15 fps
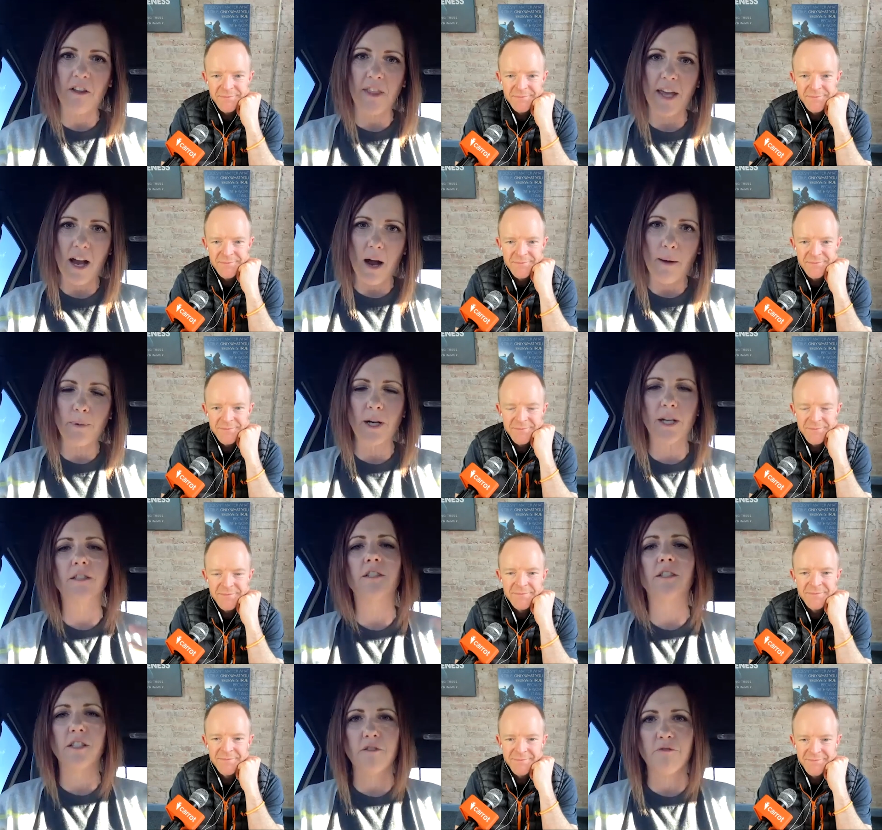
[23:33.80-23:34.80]
Speaker 1: they operate to
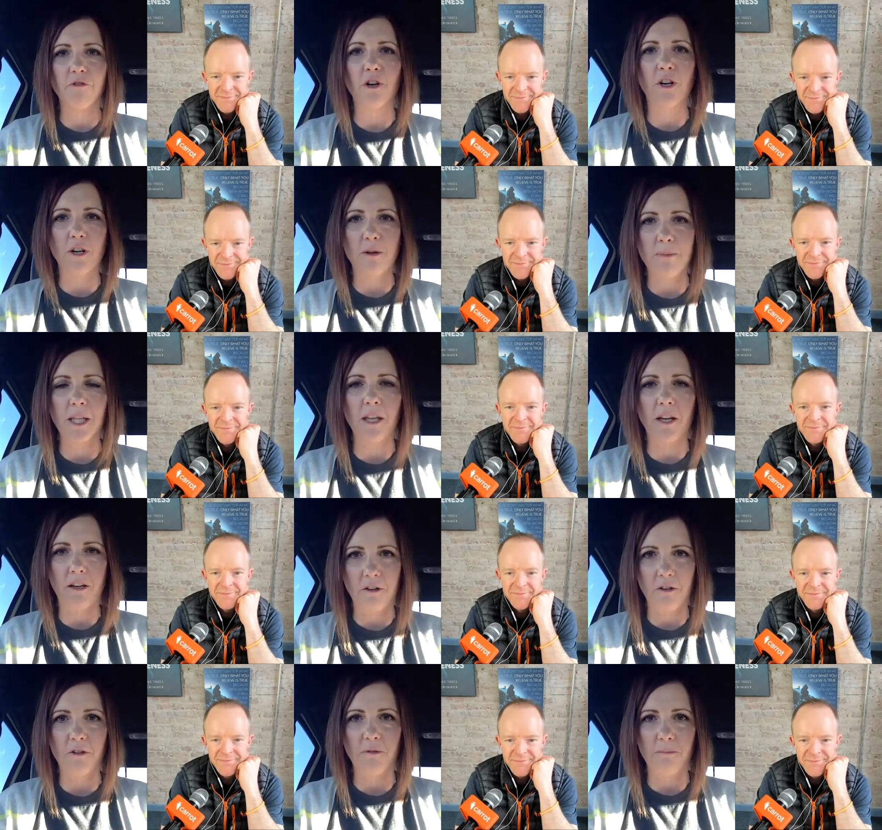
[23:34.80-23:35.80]
see if we're going to be like a
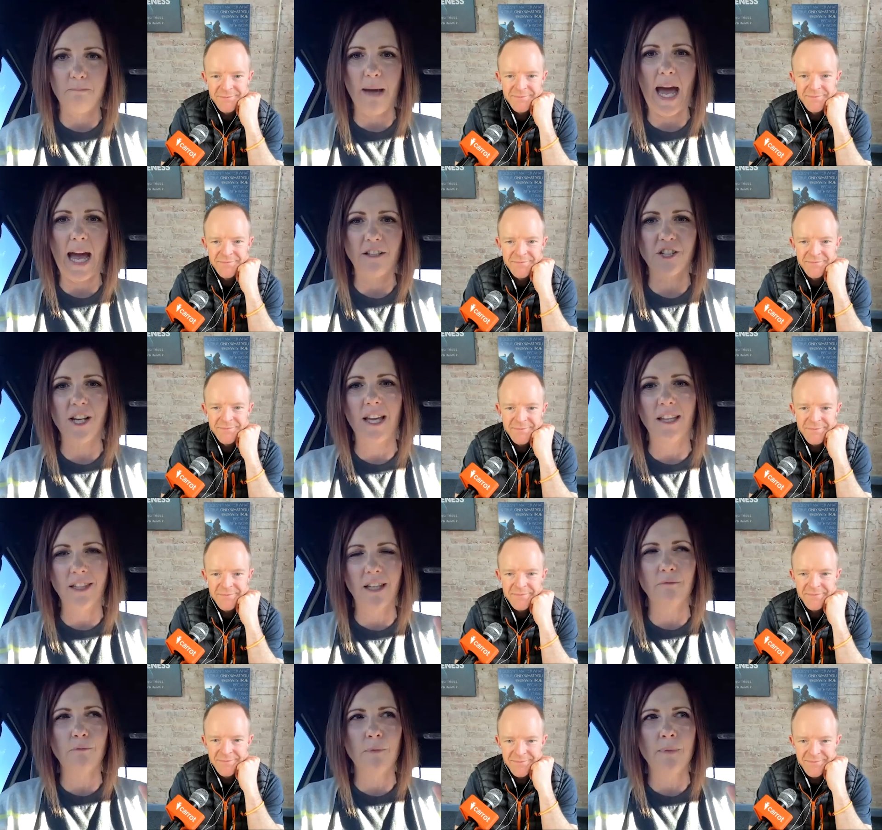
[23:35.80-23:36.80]
good match. And
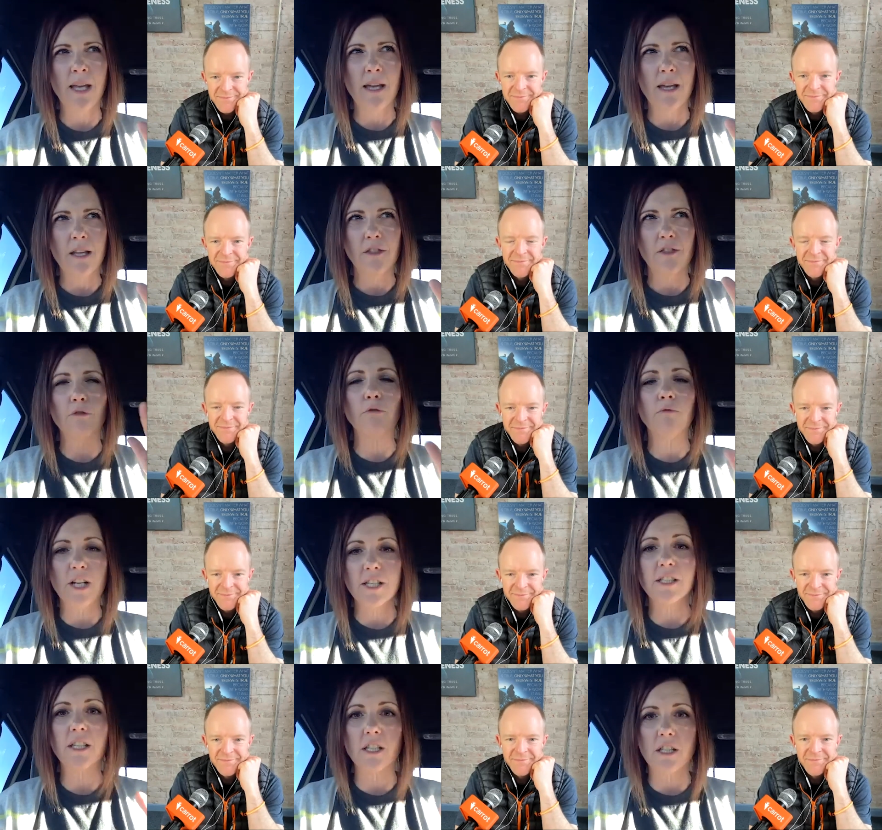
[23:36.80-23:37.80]
then their
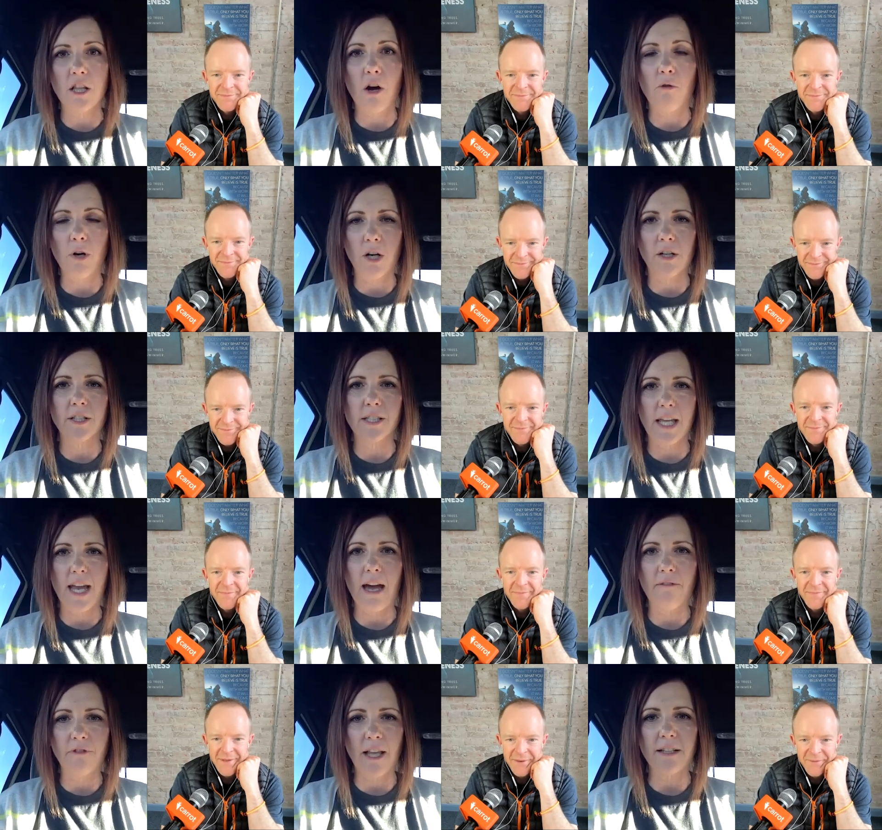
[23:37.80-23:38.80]
risk is lower because they
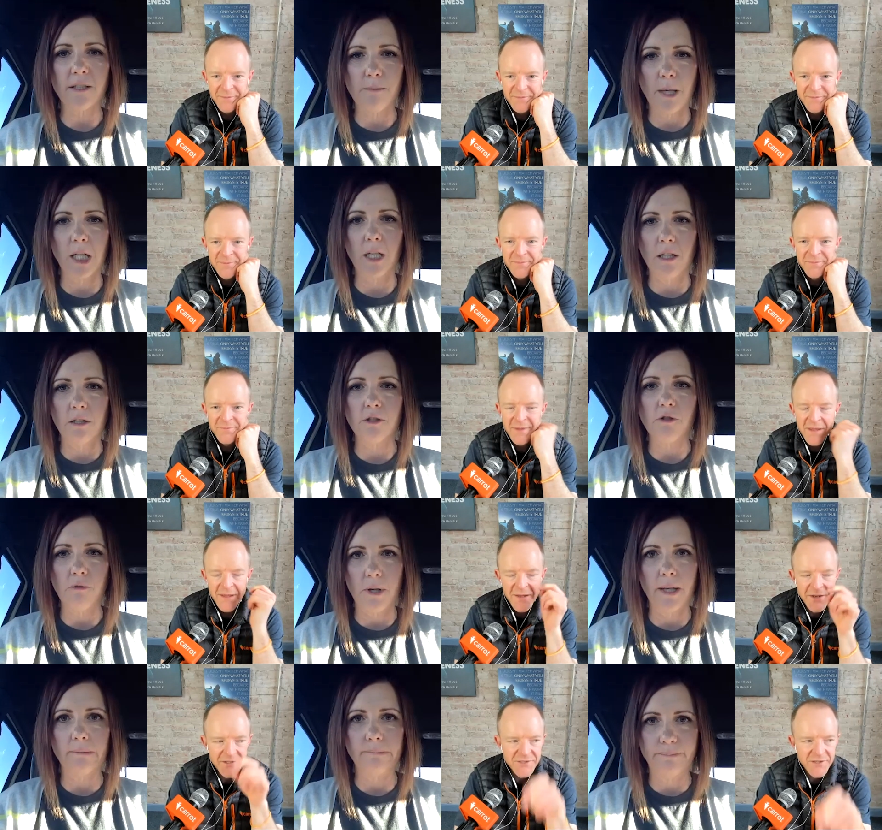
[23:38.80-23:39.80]
have less money into
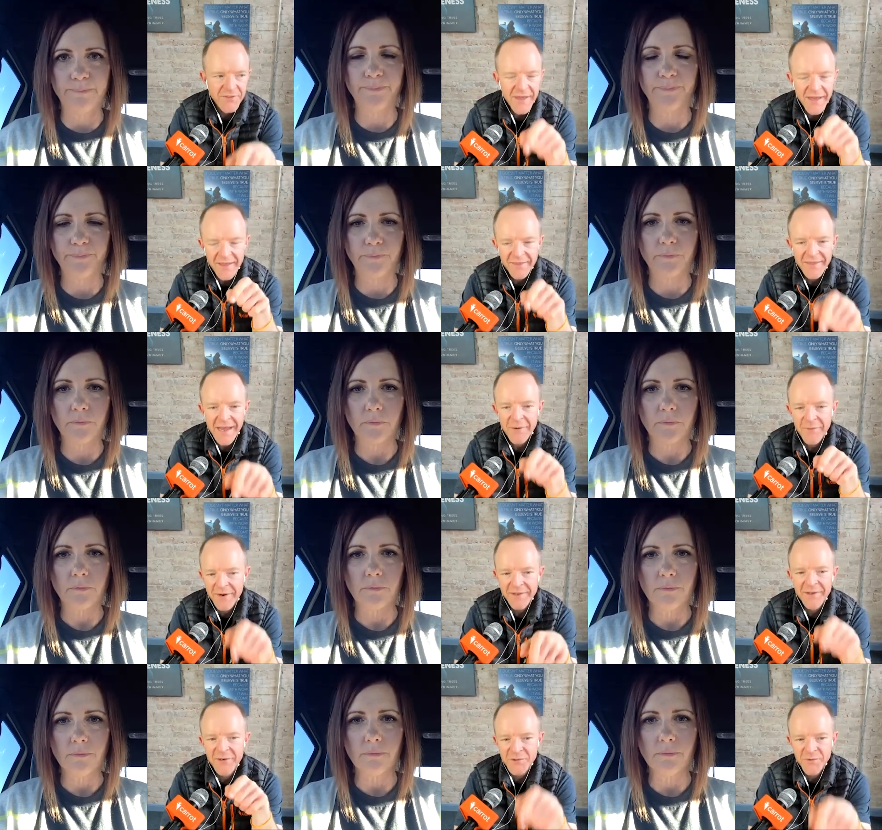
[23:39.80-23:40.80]
it.
Speaker 2: So that
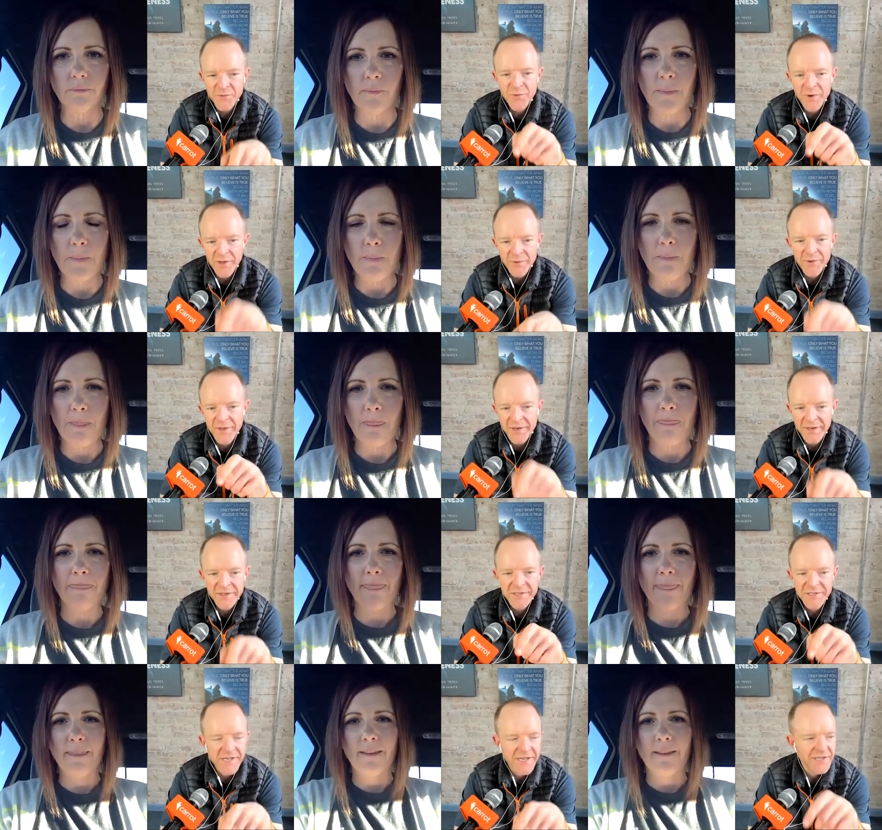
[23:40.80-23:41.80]
right there is a really, really good
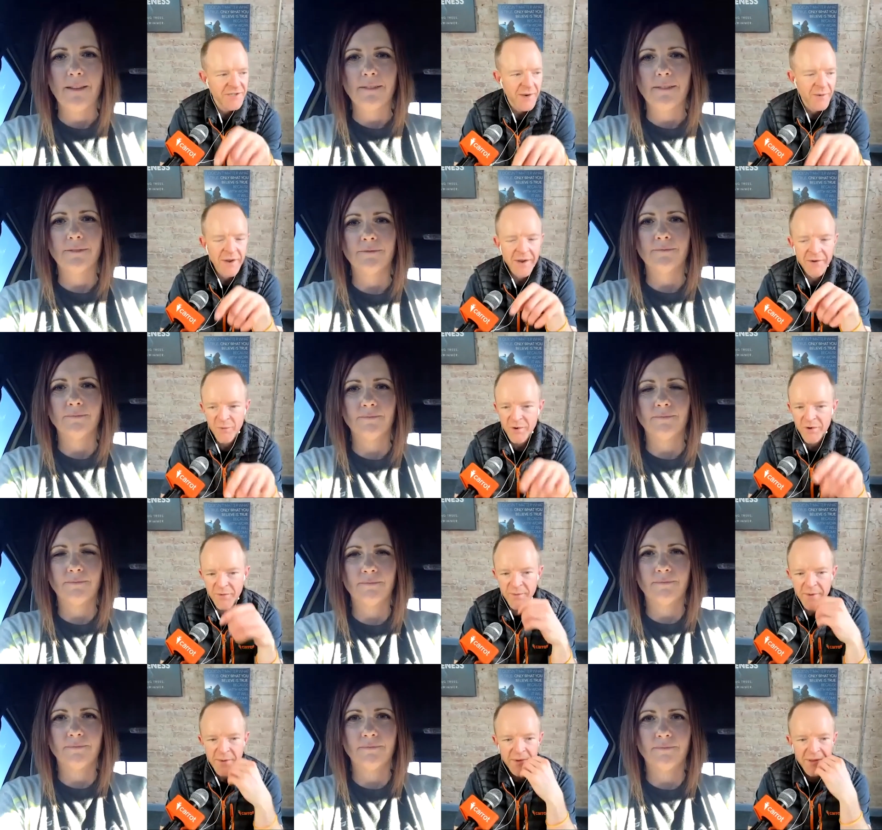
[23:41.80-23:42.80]
distinction. I want everyone to
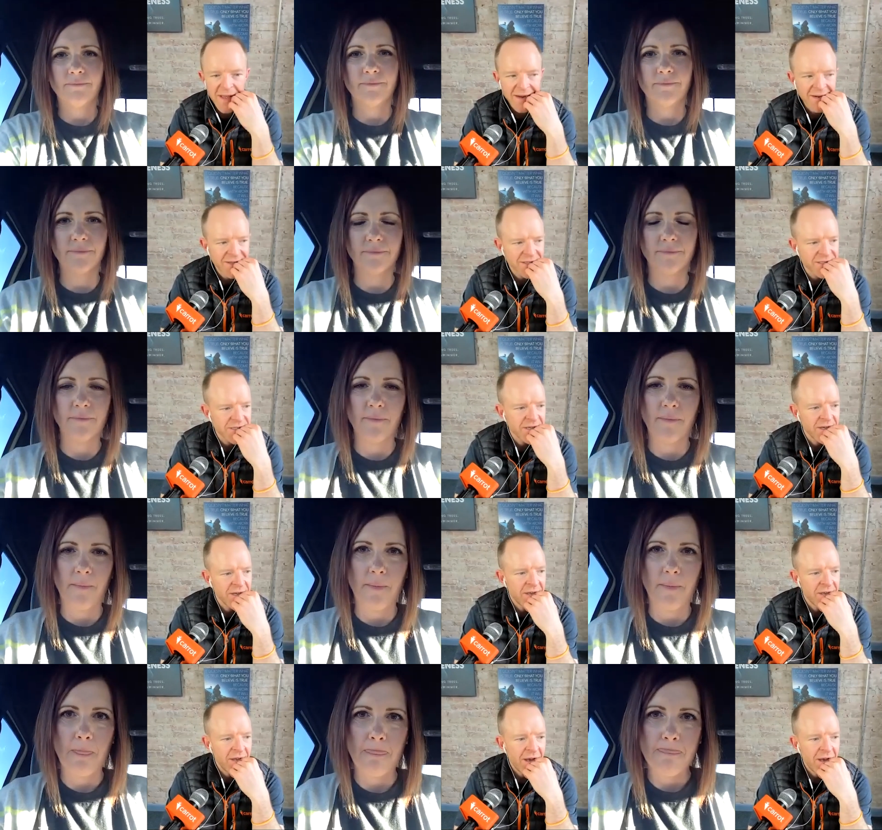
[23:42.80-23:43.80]
remember that, because
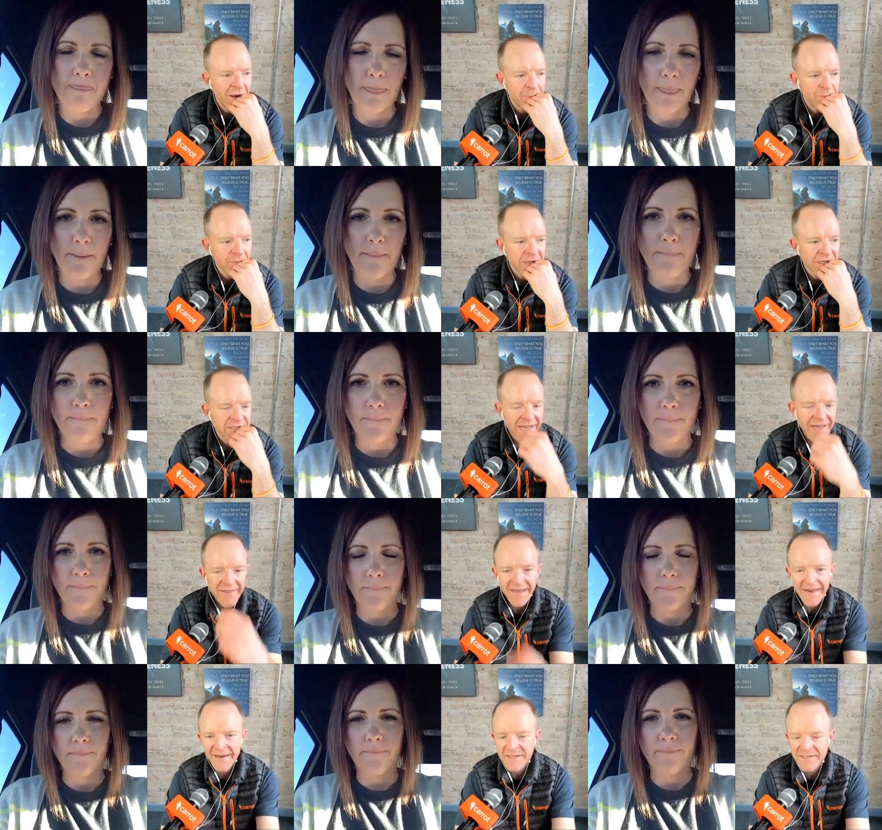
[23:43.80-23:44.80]

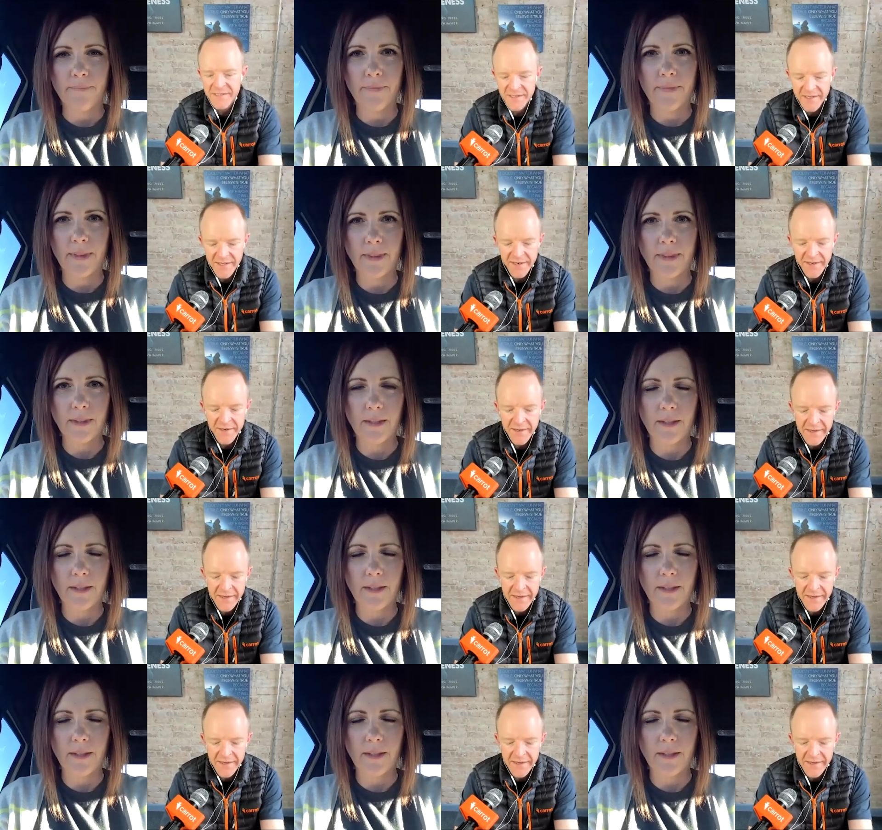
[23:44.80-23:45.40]
that is the key.